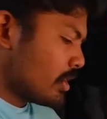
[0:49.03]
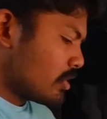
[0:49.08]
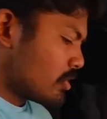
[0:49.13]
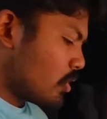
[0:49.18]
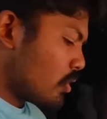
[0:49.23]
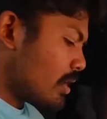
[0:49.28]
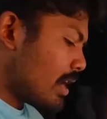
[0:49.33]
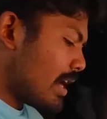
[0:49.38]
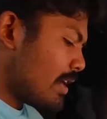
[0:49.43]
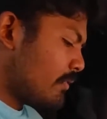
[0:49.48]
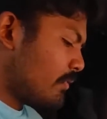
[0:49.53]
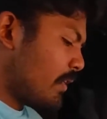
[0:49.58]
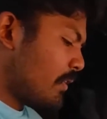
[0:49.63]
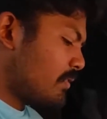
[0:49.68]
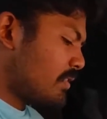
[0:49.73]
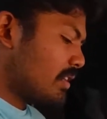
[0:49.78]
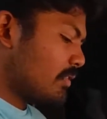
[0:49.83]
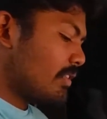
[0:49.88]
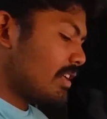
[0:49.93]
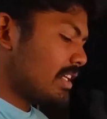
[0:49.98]
So
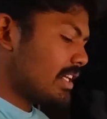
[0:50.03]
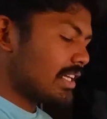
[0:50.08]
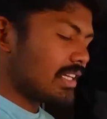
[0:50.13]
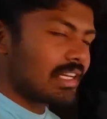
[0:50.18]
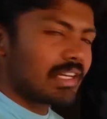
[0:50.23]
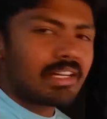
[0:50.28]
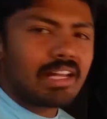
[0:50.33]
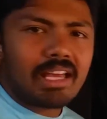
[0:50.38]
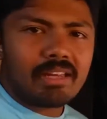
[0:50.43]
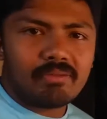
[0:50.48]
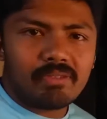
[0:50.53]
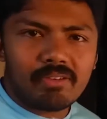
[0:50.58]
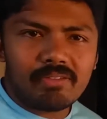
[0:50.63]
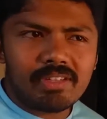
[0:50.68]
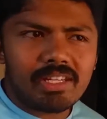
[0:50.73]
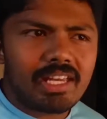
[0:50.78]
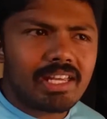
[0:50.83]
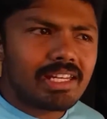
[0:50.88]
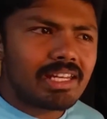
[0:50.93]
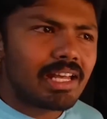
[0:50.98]
950, we did
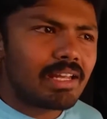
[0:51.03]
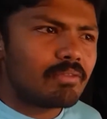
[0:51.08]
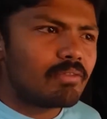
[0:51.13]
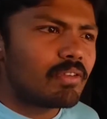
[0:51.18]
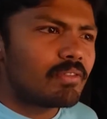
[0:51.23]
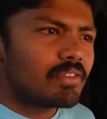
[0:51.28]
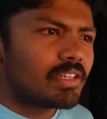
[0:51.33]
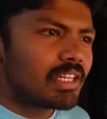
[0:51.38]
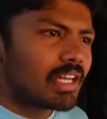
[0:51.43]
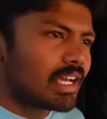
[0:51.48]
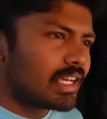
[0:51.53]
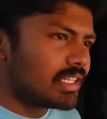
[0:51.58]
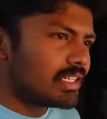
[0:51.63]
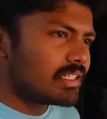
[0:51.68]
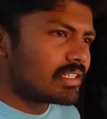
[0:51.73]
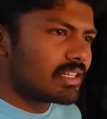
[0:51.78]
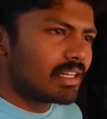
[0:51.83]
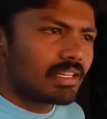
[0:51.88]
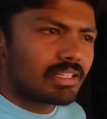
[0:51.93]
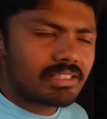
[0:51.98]
958,
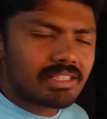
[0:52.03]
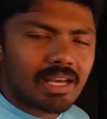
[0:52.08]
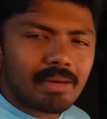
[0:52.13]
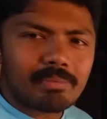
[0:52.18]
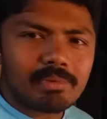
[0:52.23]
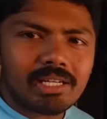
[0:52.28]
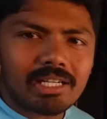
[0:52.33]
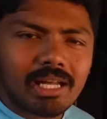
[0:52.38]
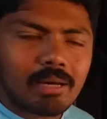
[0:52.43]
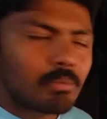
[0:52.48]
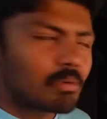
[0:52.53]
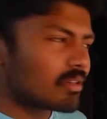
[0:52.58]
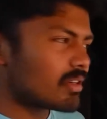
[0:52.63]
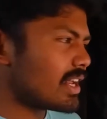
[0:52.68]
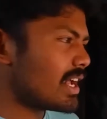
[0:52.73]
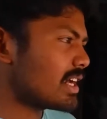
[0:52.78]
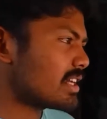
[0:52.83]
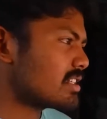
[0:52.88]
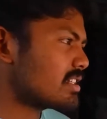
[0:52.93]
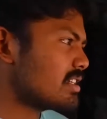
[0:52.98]
959 uh, chapter double
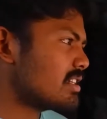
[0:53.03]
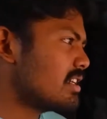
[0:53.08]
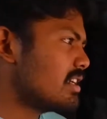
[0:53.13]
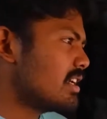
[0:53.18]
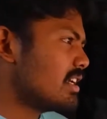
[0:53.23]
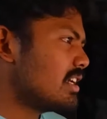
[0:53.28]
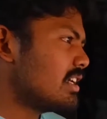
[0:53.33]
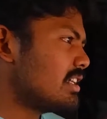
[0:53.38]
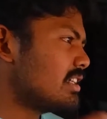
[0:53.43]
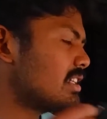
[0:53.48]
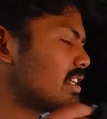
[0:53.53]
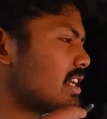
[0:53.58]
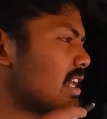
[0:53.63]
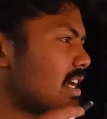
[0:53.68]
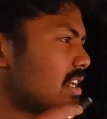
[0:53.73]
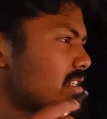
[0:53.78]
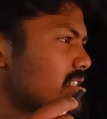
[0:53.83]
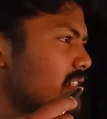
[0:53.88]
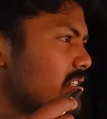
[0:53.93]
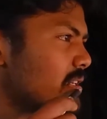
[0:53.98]
reaction in the
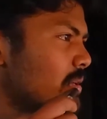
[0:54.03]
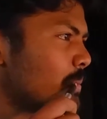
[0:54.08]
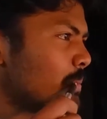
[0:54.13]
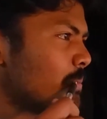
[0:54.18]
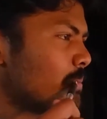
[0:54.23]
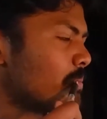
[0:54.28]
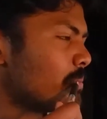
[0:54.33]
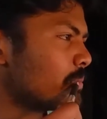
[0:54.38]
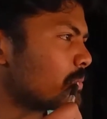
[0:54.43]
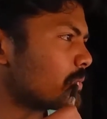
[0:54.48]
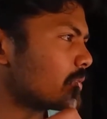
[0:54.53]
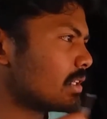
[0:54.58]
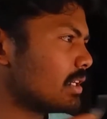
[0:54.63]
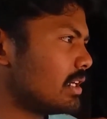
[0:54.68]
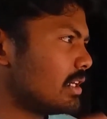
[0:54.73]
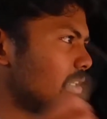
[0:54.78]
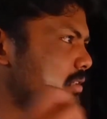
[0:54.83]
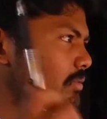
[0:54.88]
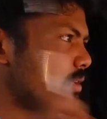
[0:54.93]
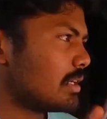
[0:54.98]
last,
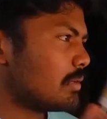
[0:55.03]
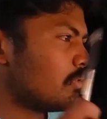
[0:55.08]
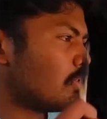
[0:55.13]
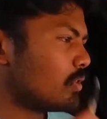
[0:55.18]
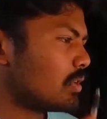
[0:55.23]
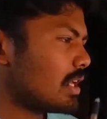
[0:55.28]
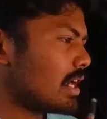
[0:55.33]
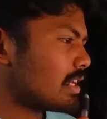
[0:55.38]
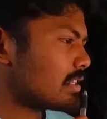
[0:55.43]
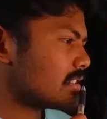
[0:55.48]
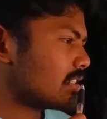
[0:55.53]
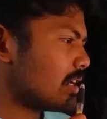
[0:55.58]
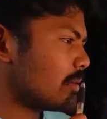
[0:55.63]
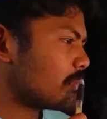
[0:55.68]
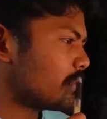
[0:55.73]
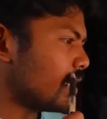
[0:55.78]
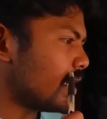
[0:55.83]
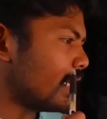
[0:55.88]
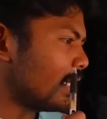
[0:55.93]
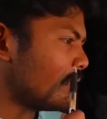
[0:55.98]
uh, well, for last
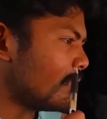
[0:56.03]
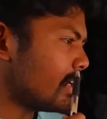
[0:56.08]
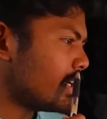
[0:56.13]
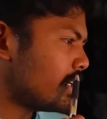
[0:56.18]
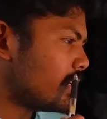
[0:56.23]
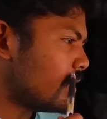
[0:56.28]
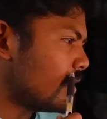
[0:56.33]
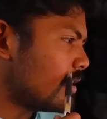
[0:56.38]
chapter anyway.